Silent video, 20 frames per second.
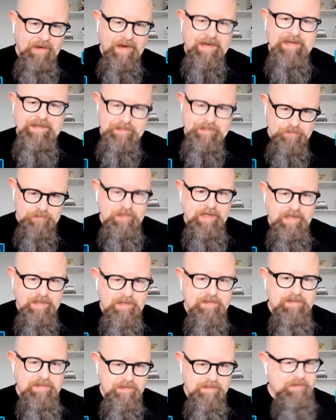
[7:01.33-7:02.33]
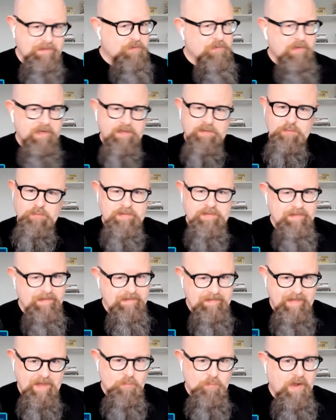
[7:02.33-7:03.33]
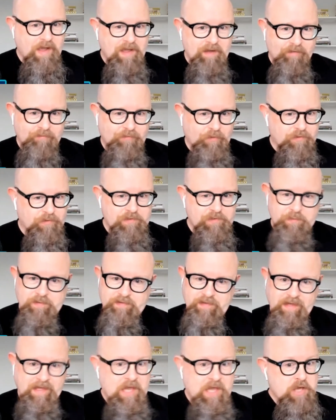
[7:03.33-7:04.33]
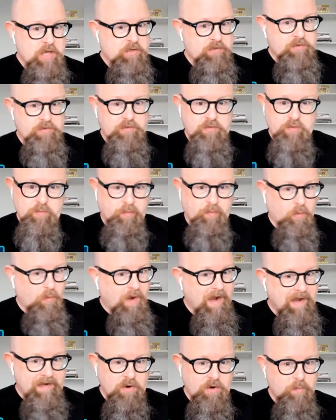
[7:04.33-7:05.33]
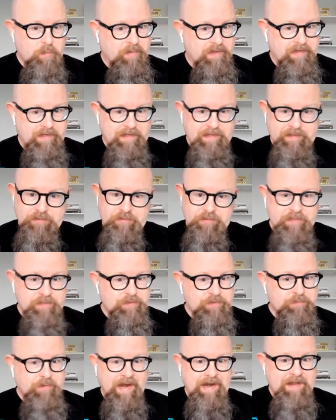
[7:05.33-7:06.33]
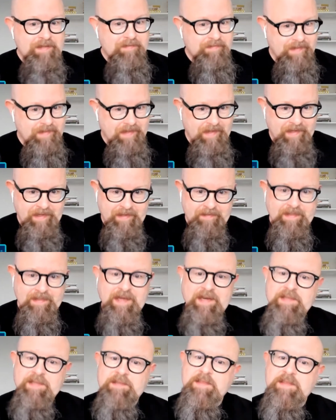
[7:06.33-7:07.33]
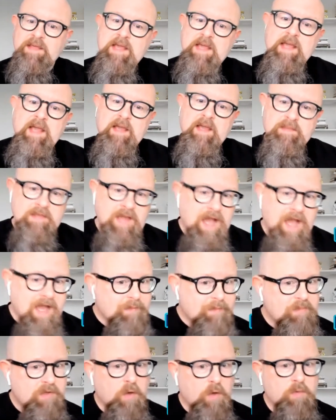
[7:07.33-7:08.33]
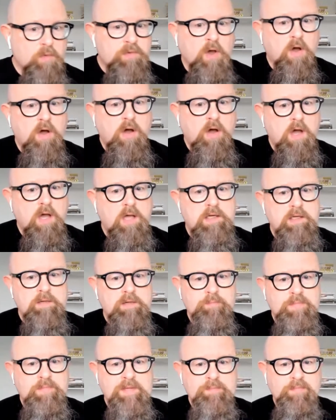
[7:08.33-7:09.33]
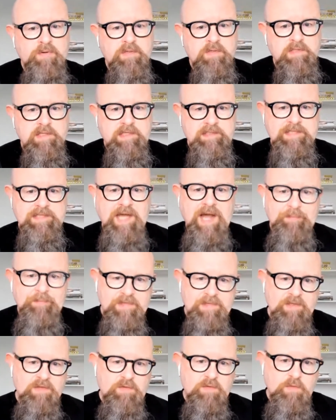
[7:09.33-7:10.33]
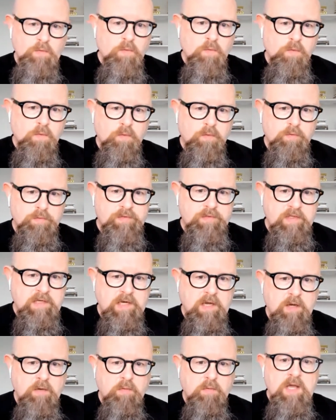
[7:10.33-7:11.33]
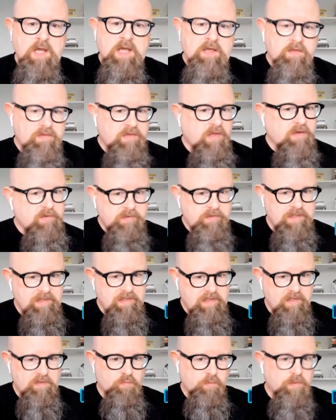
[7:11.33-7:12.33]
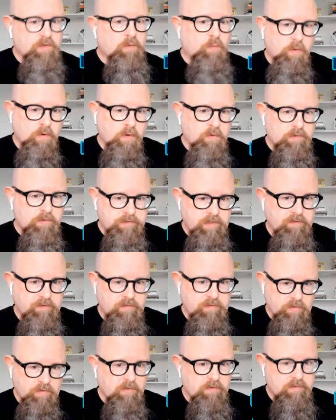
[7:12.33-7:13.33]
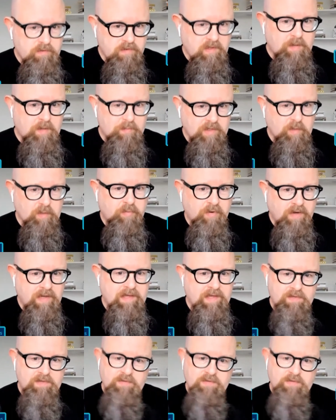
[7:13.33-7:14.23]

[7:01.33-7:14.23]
that way, right? In Unix, because Unix was the same way at first. It was like super wide open and you could do anything. And then as time goes on and people adopt these tools, suddenly these real world concerns come into